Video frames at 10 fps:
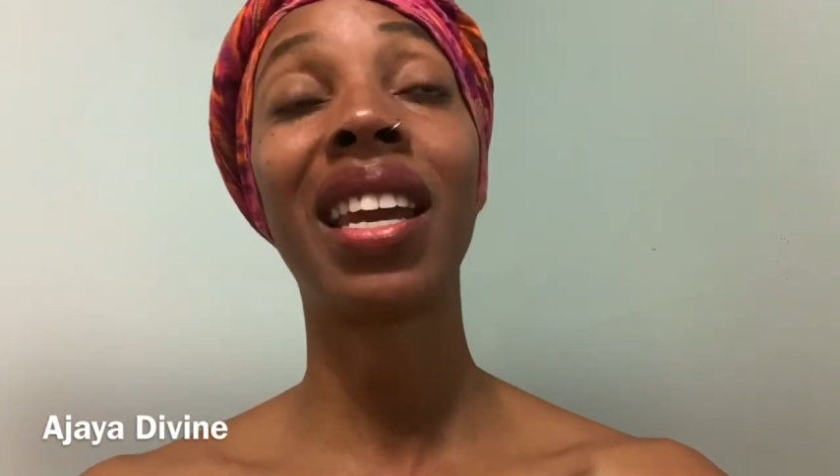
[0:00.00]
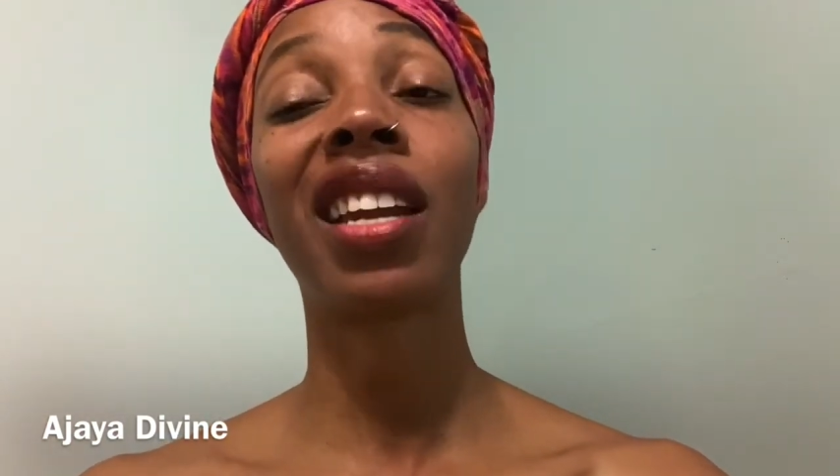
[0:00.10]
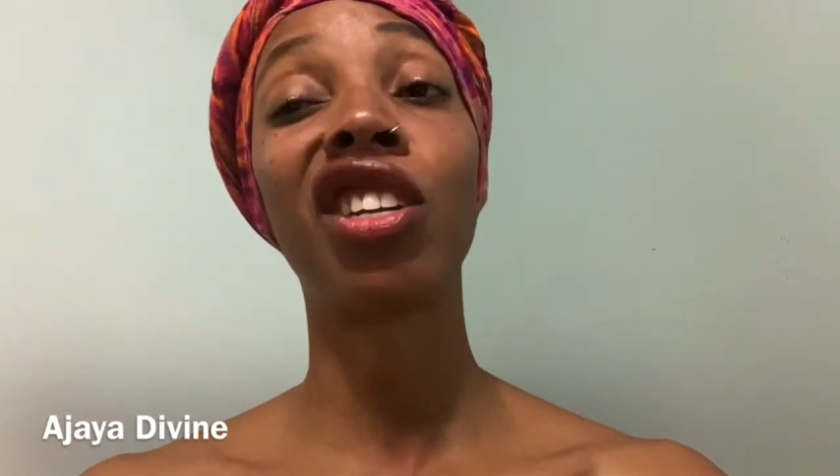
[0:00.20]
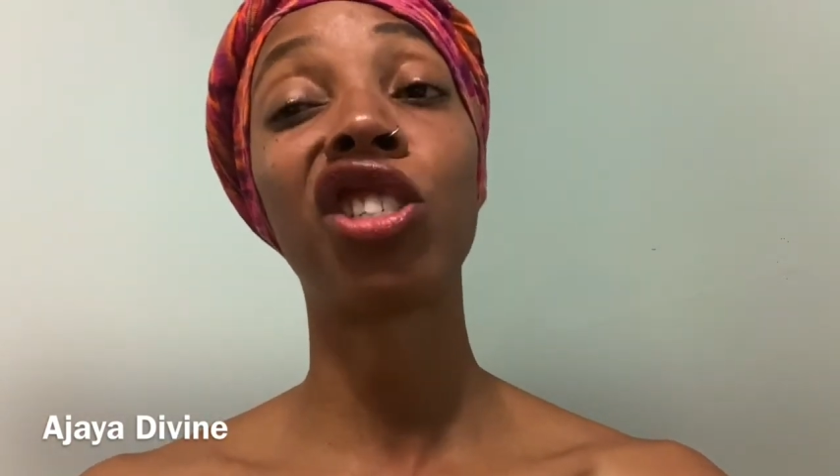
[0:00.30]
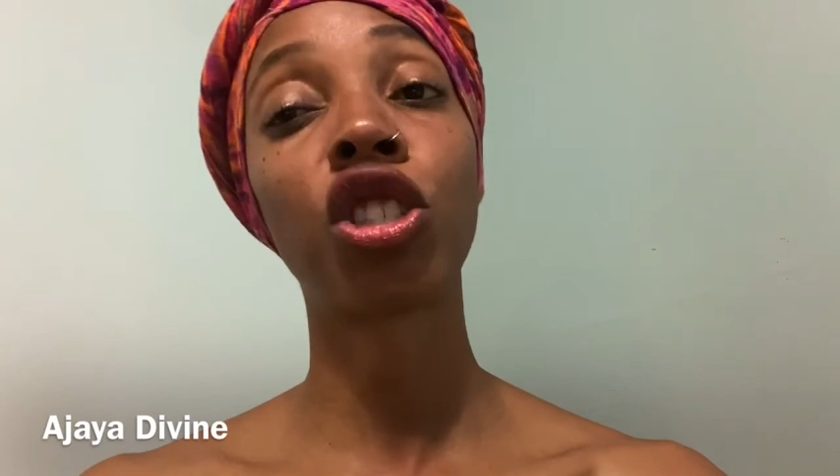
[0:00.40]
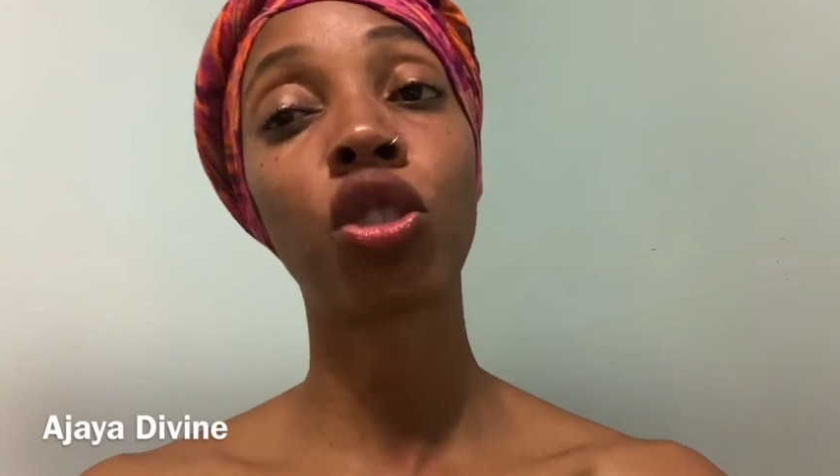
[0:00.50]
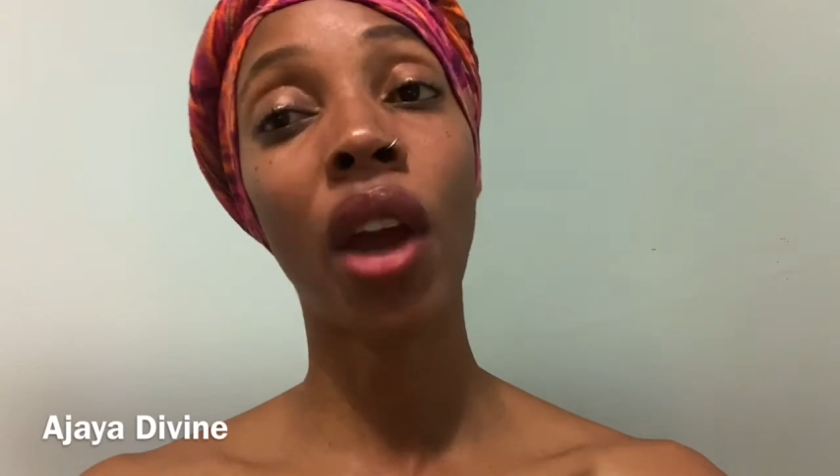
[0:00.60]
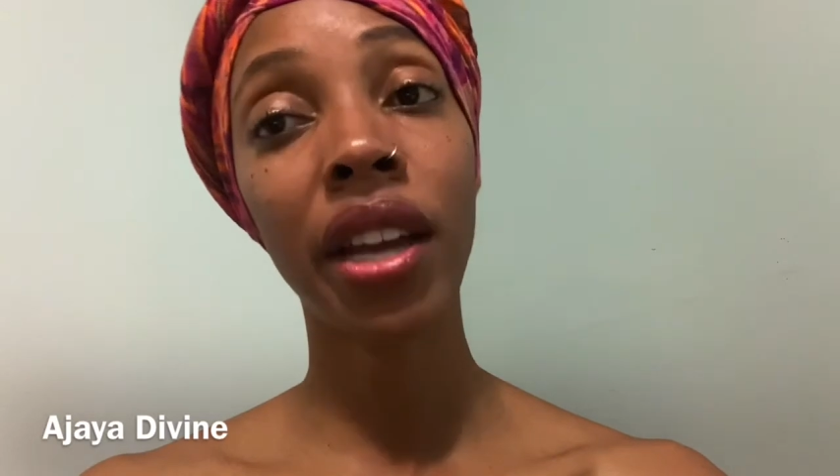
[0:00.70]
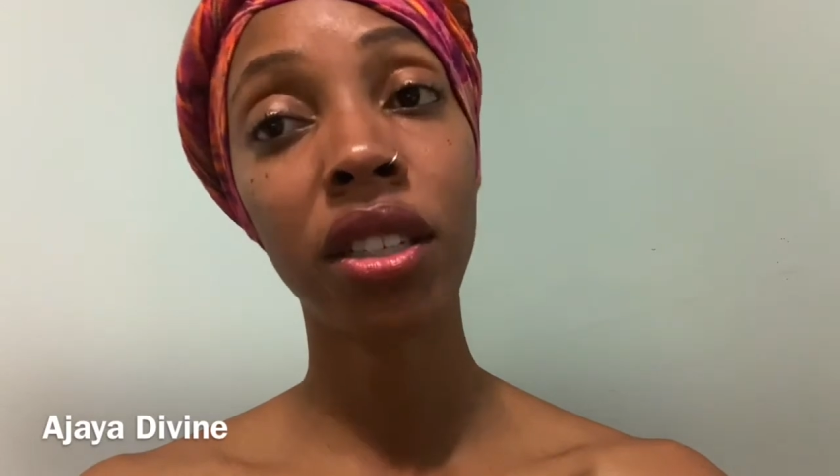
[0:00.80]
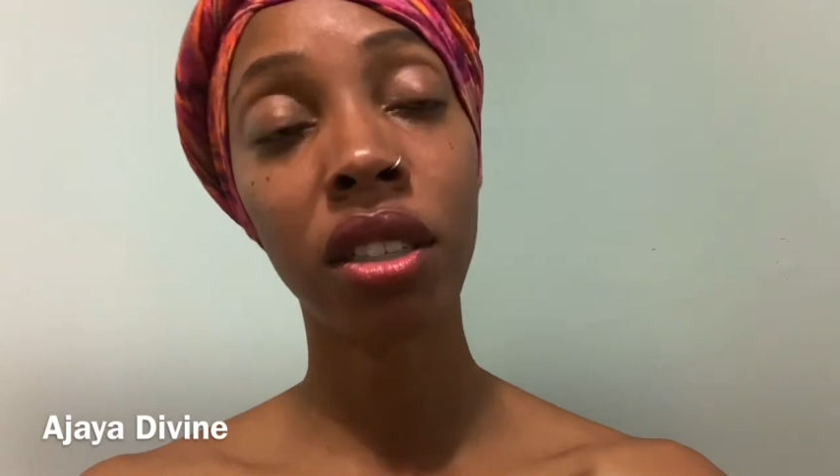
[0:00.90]
a
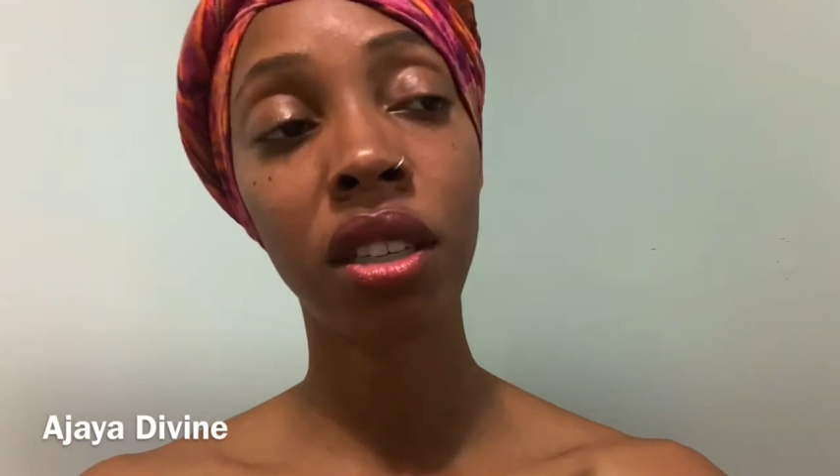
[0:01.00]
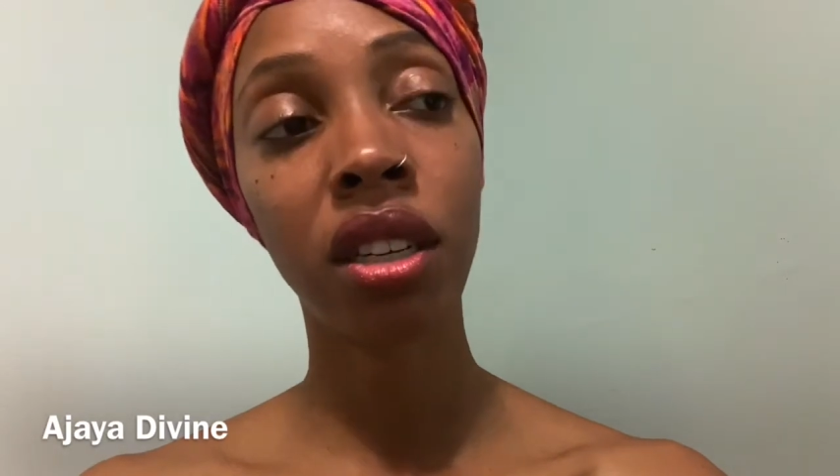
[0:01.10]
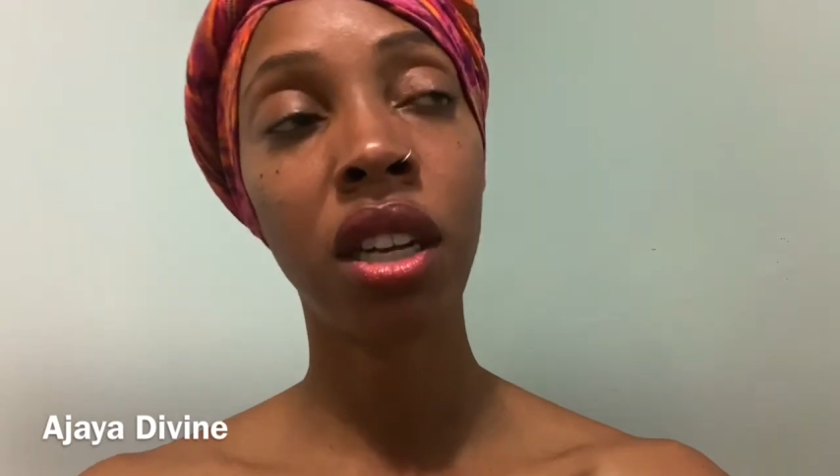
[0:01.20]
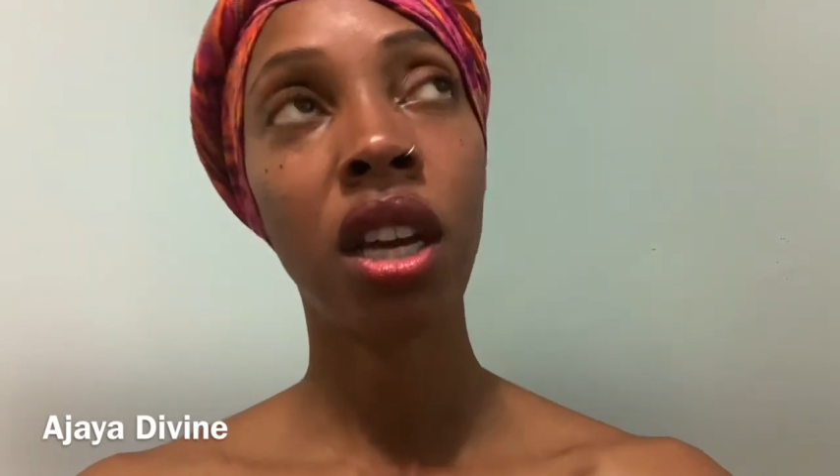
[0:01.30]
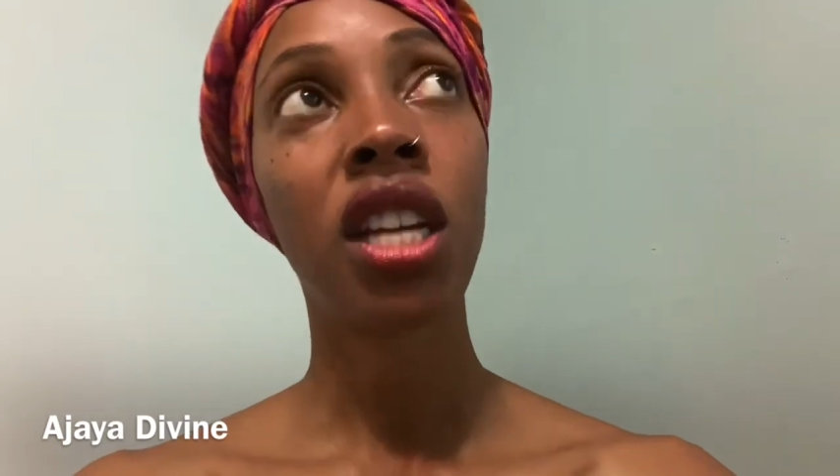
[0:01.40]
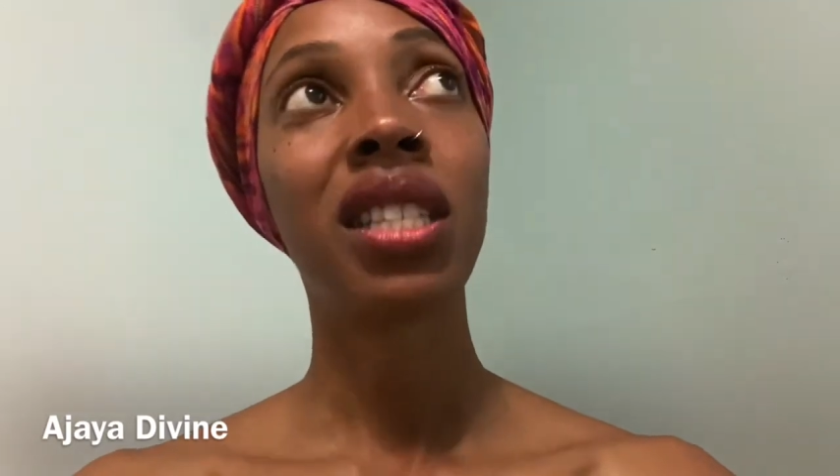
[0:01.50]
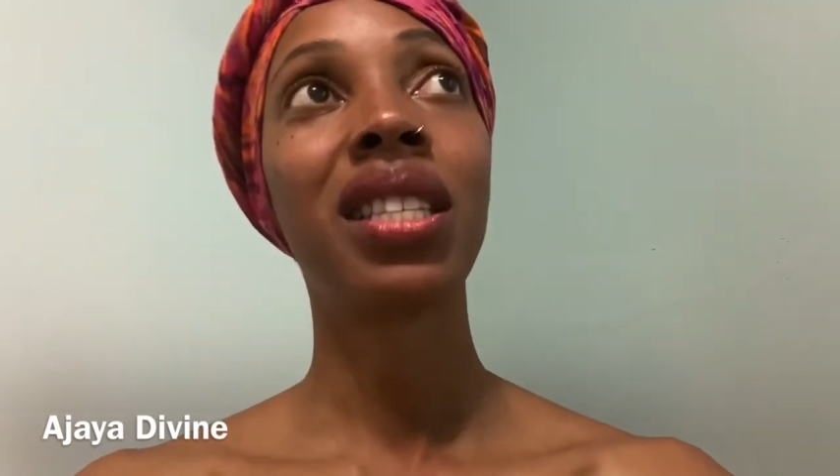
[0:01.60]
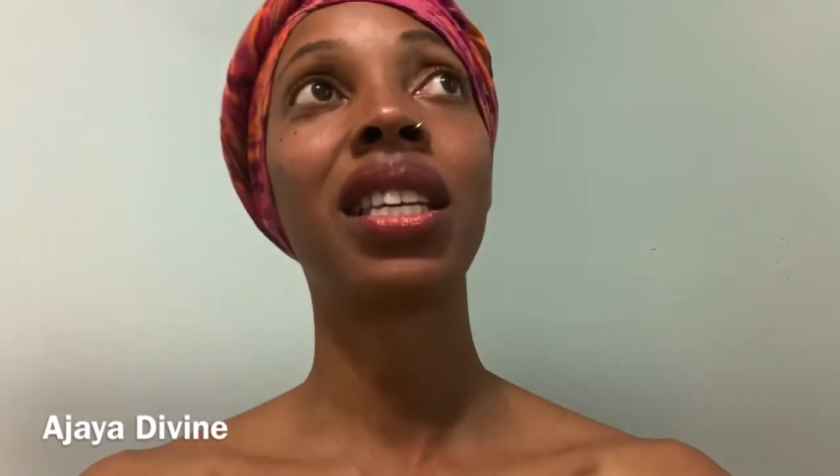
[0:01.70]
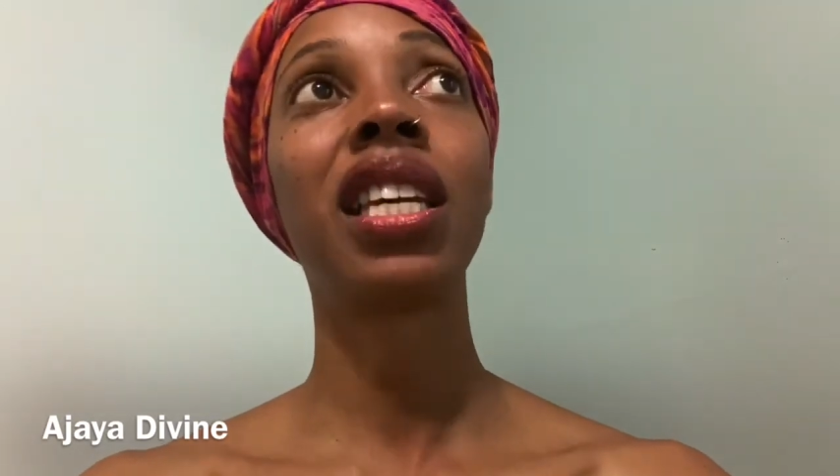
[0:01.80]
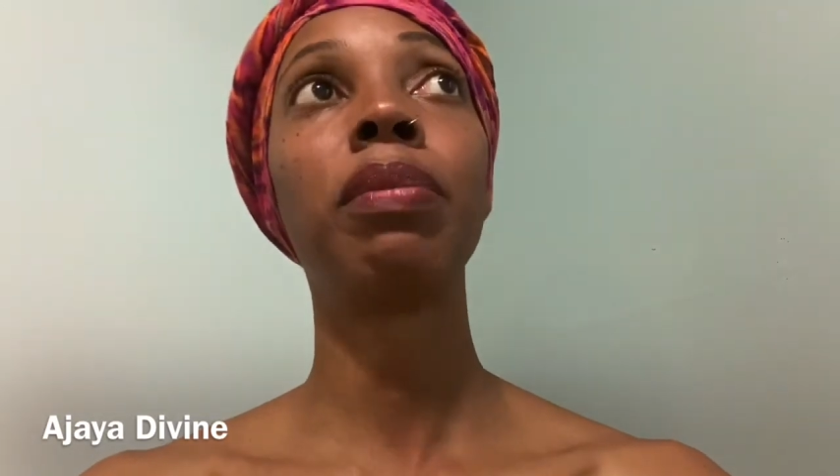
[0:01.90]
distraction to
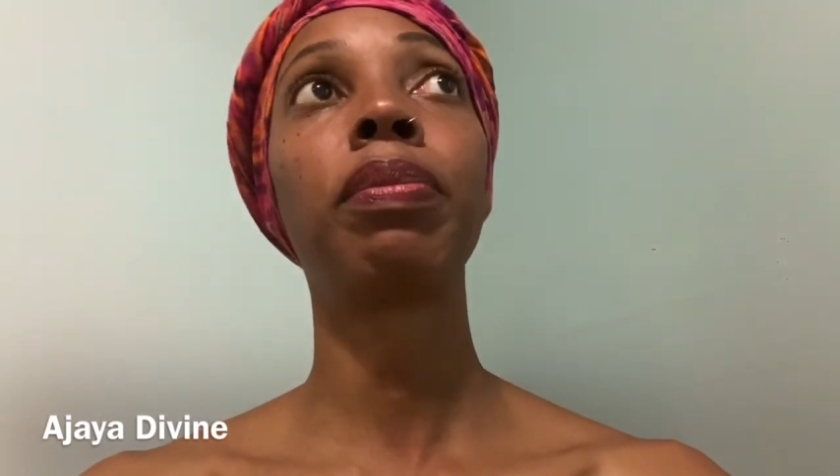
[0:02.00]
keep